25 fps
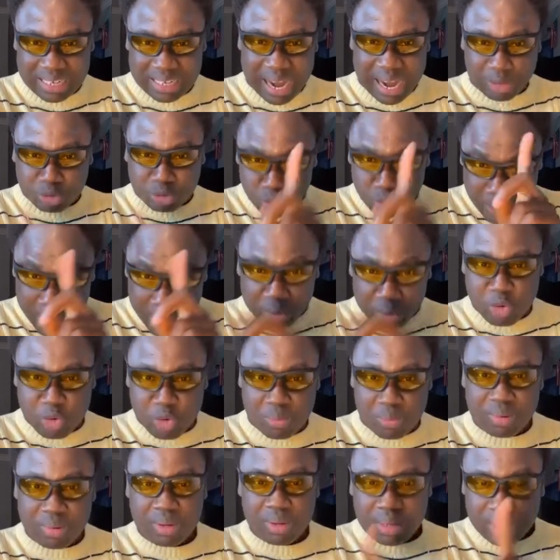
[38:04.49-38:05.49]
now, two
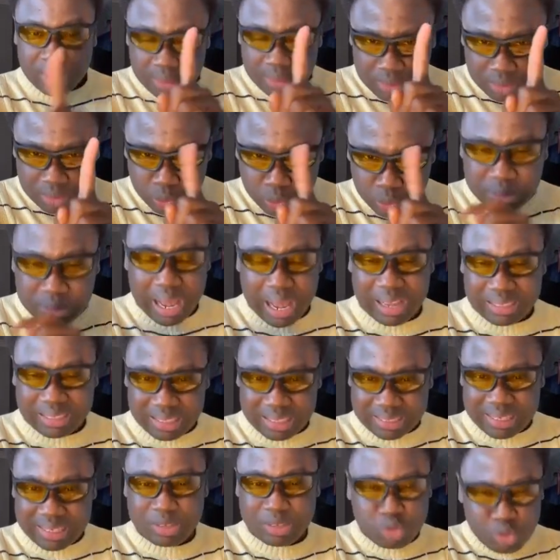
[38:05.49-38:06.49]
bedroom.
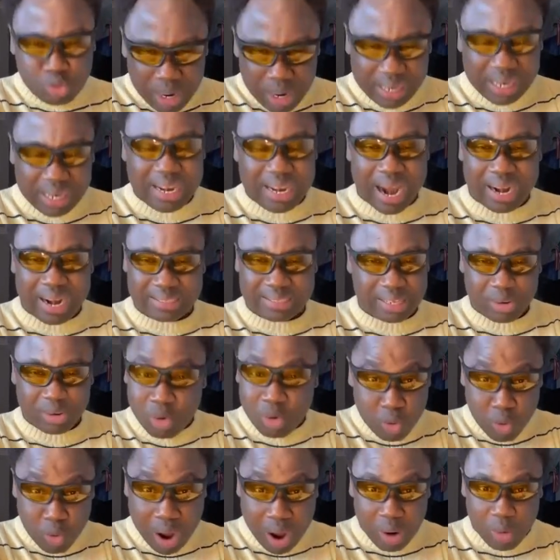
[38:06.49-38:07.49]
$2,200. And
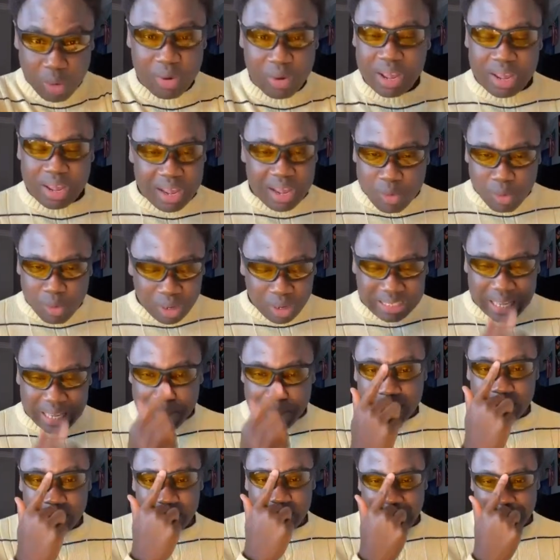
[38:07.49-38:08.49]
don't go. What
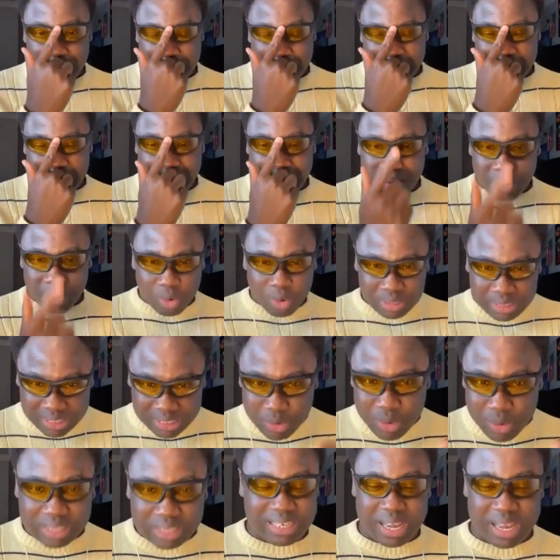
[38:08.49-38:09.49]
about M Kaho?
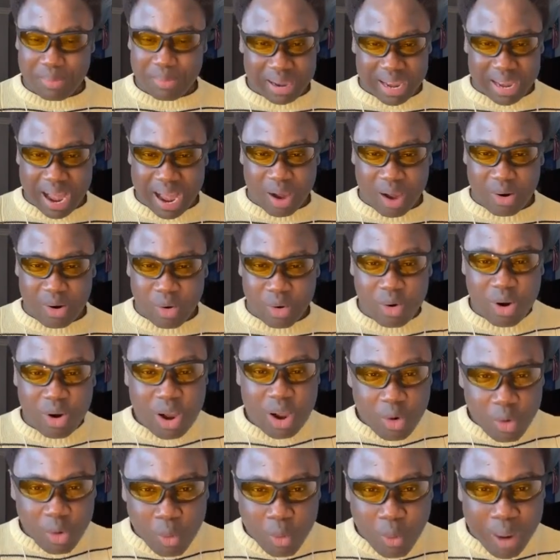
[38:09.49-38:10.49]
Sewage, M Kaho,
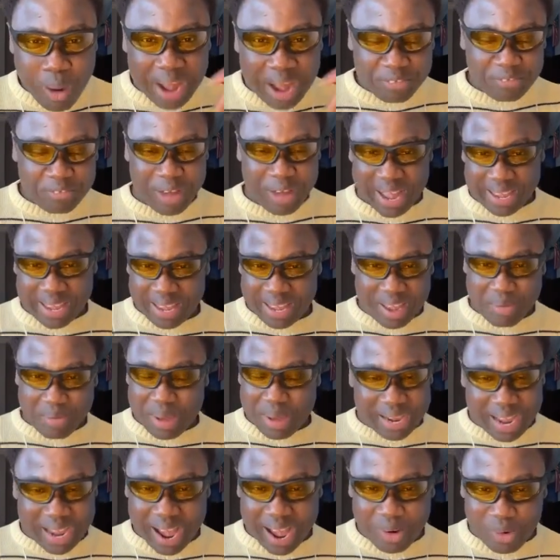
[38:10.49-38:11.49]
Wi-Fi, M
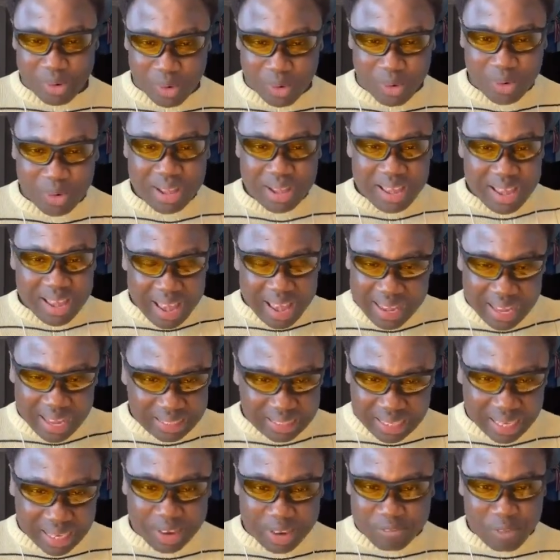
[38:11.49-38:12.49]
Kaho, and your
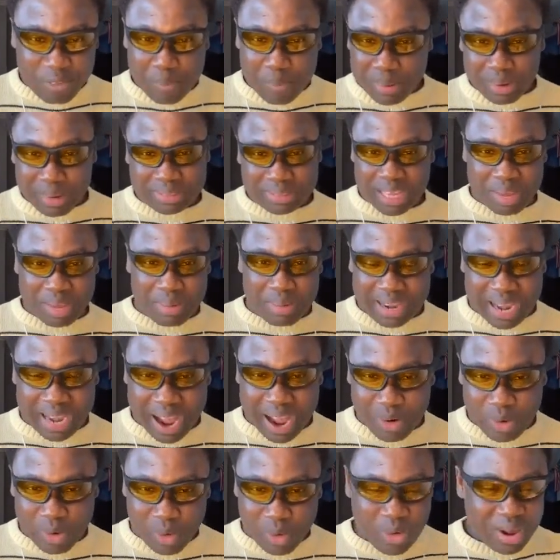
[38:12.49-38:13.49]
telephone bills, M
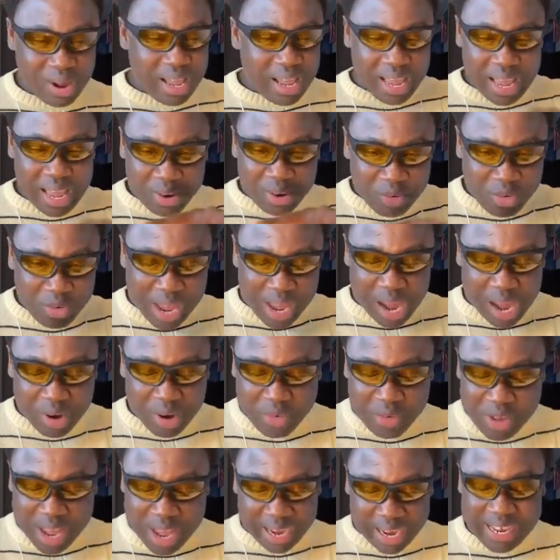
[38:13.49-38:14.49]
Kaho, and me
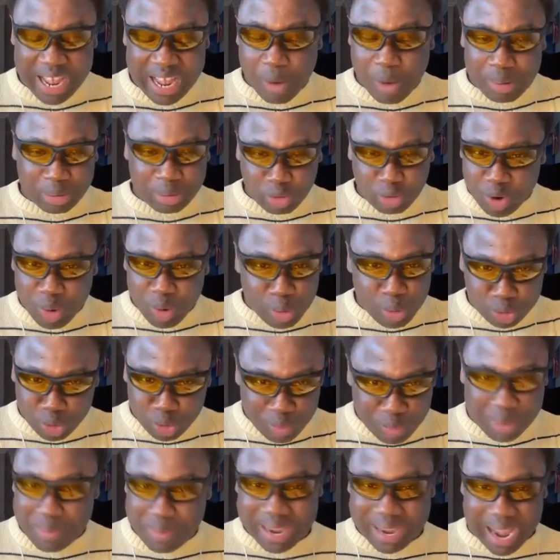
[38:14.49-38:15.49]
and the tone of some
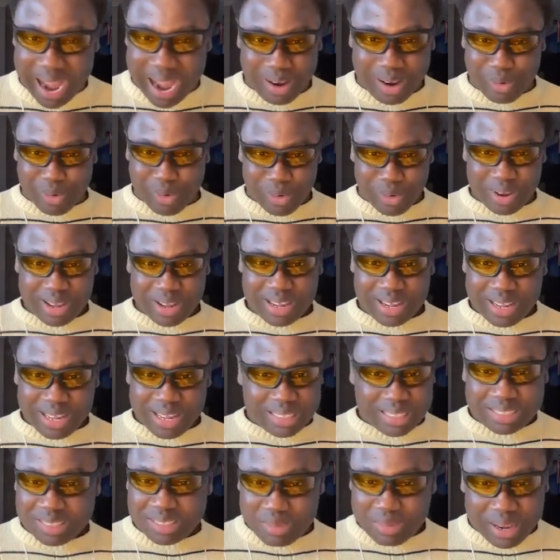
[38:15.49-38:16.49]
Mekaho.
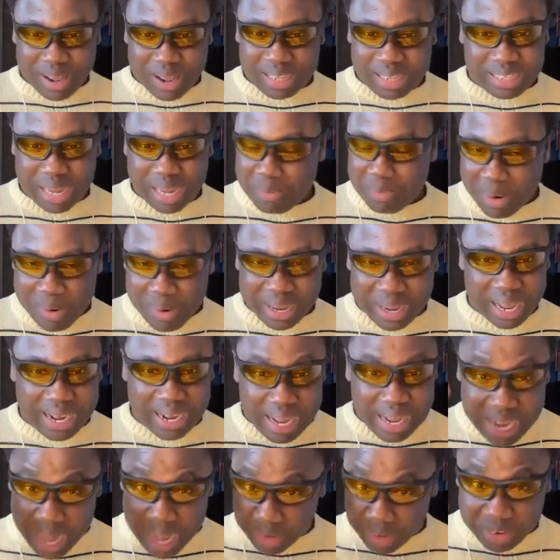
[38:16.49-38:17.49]
Because America
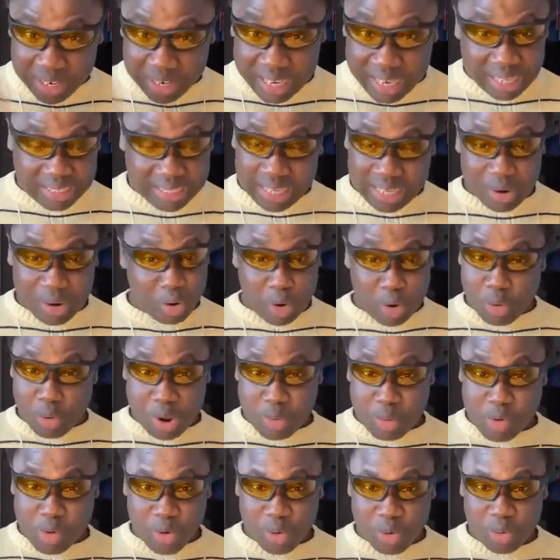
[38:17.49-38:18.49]
they are doing it in a crowy
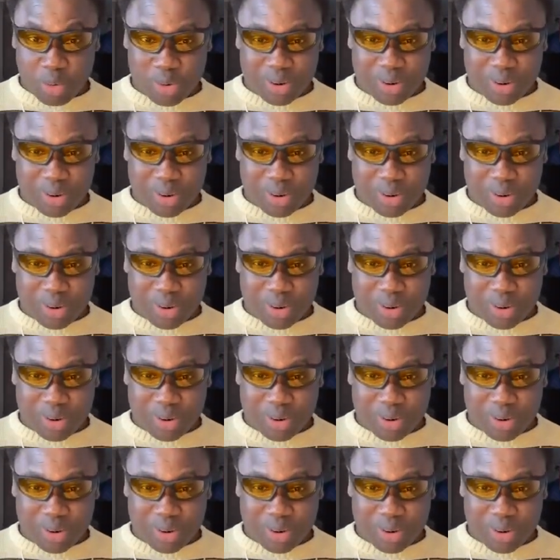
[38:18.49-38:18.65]
woo.